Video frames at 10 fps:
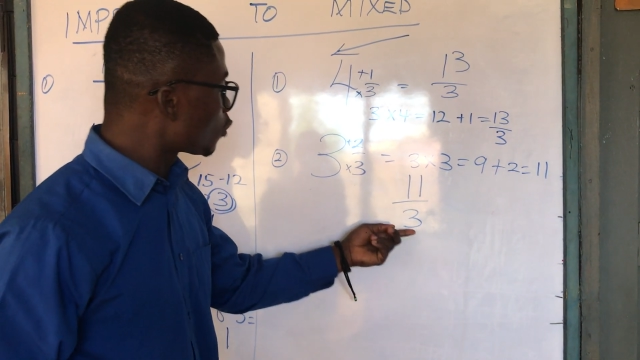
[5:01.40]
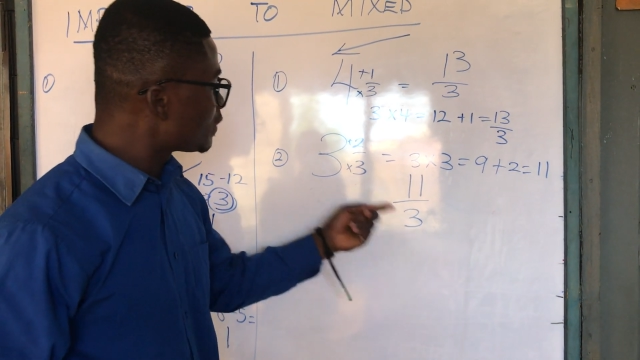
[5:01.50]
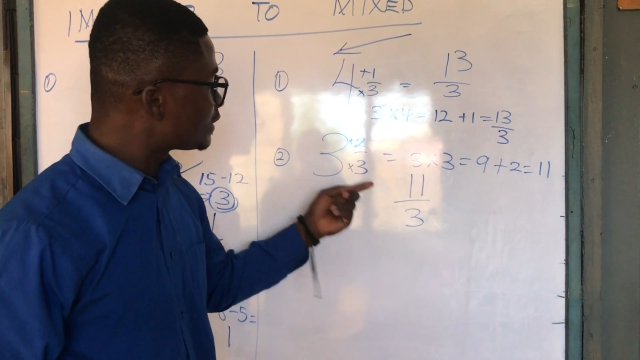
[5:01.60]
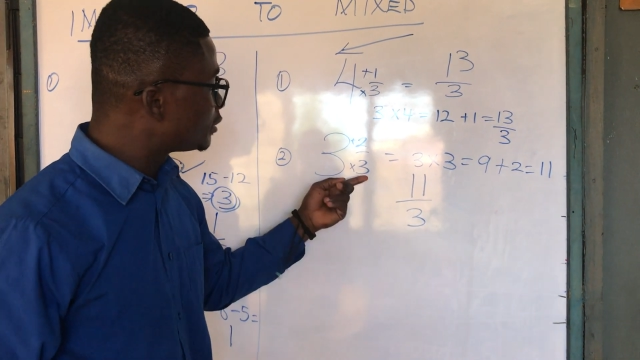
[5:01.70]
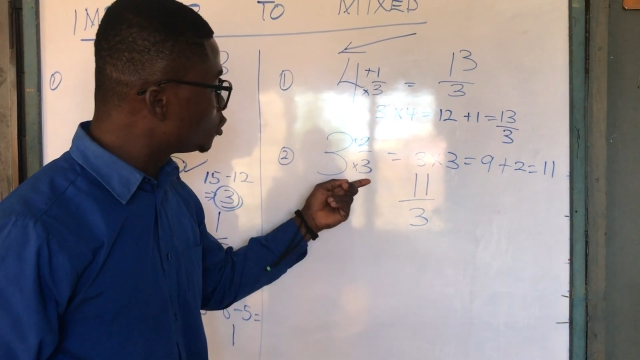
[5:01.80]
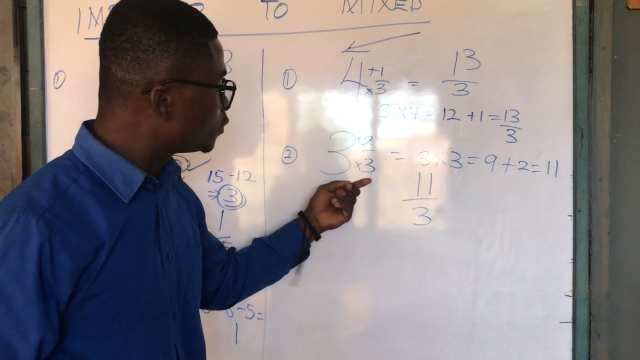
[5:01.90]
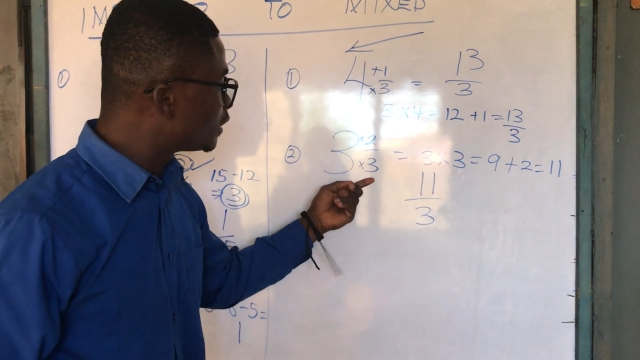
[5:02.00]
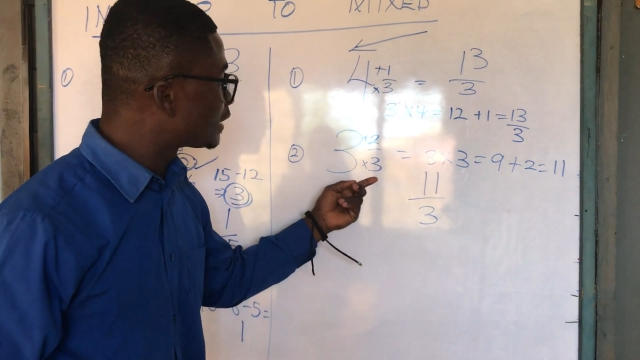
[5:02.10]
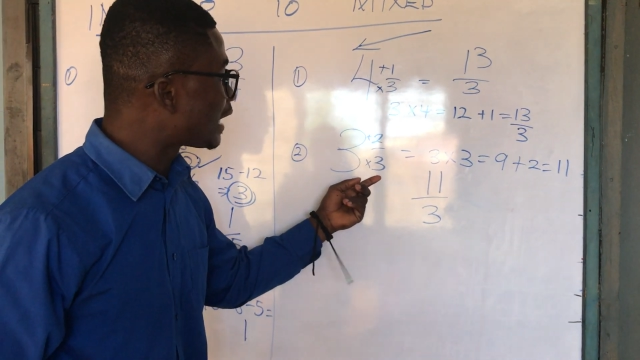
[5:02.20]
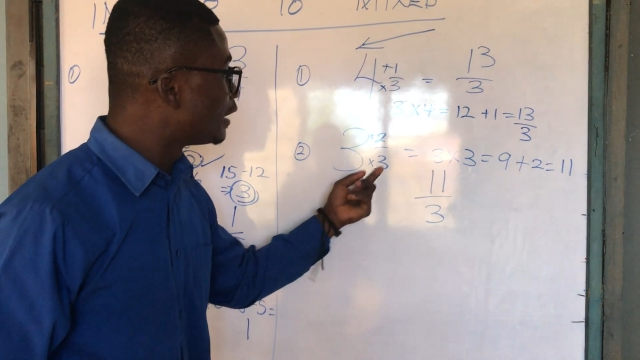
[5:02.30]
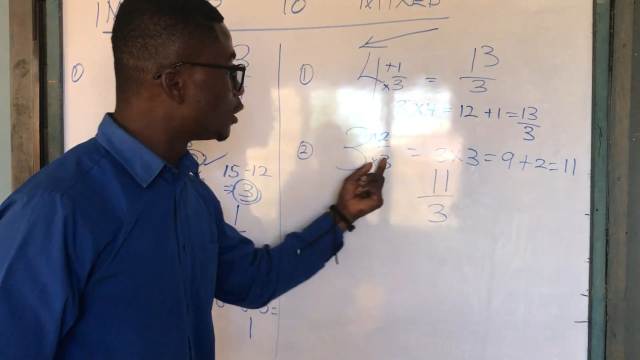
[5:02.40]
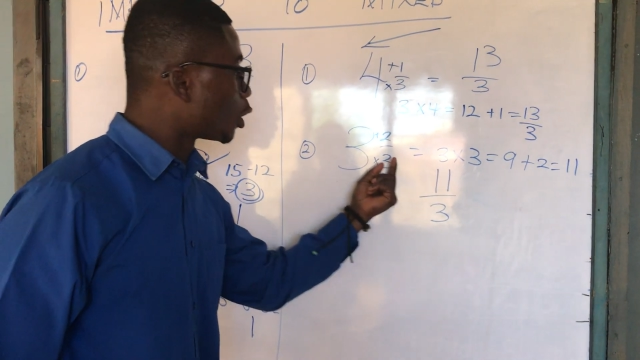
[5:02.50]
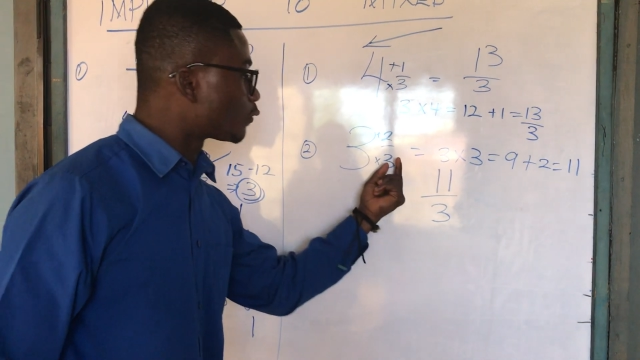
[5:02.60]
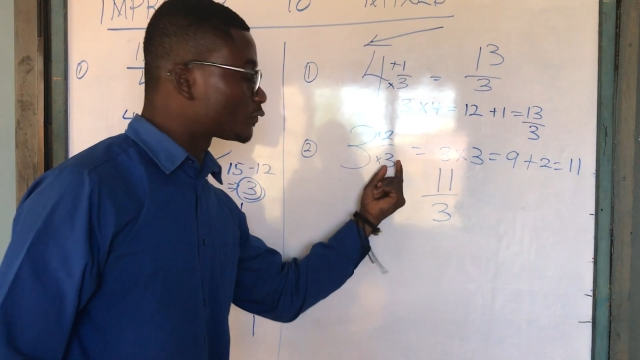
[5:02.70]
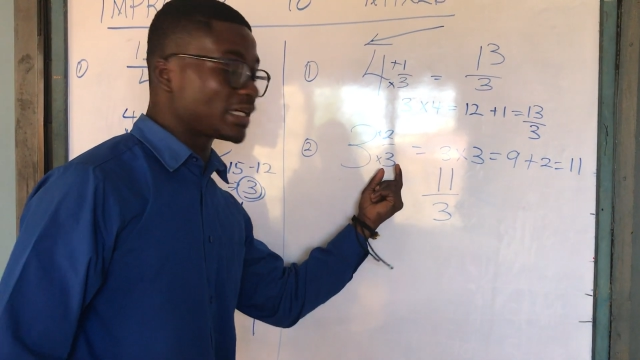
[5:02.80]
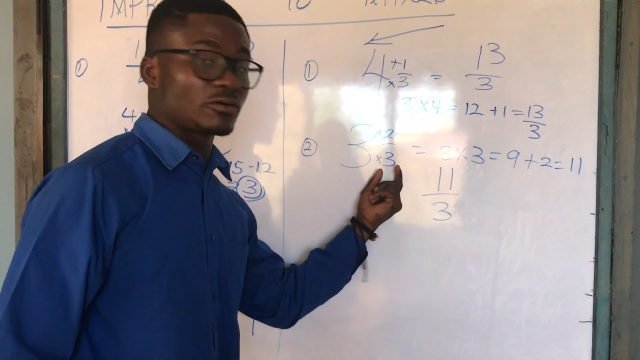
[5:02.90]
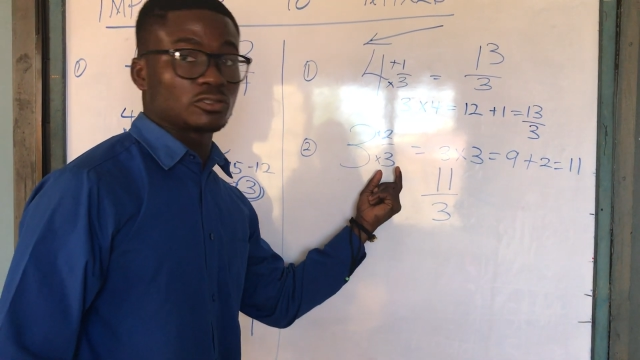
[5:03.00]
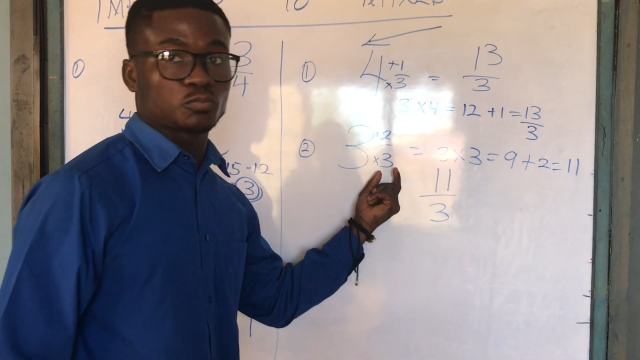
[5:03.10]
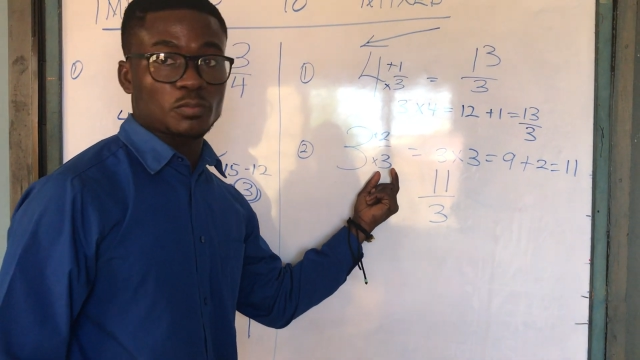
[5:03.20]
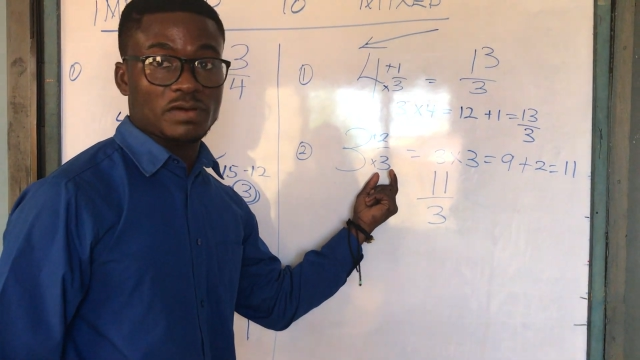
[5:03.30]
always the denominator of the
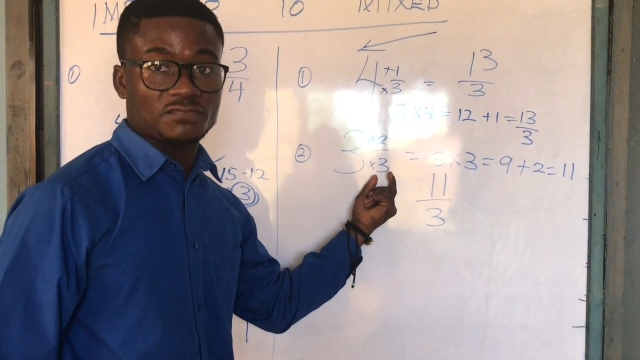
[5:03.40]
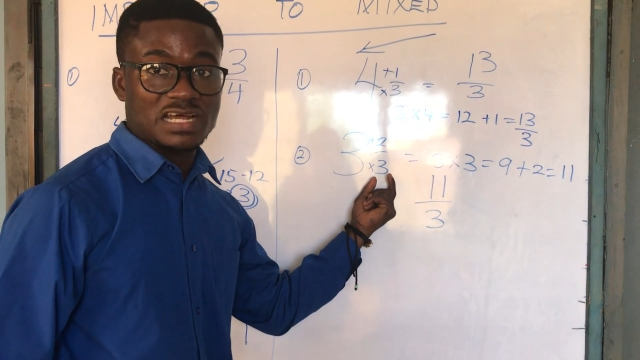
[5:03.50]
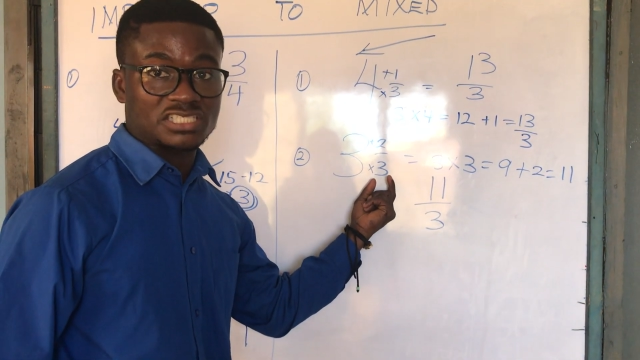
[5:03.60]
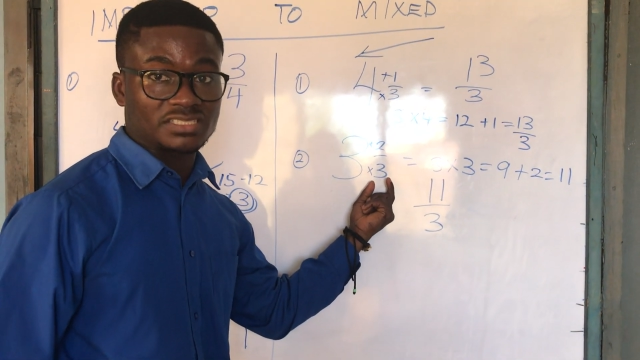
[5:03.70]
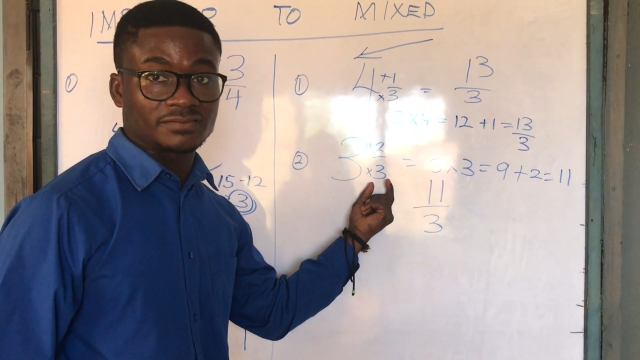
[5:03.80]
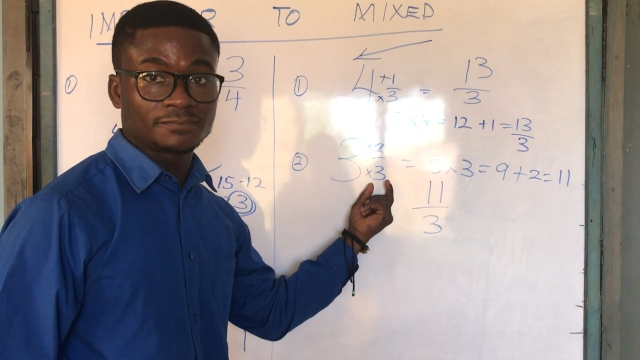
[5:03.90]
what? Proper fraction.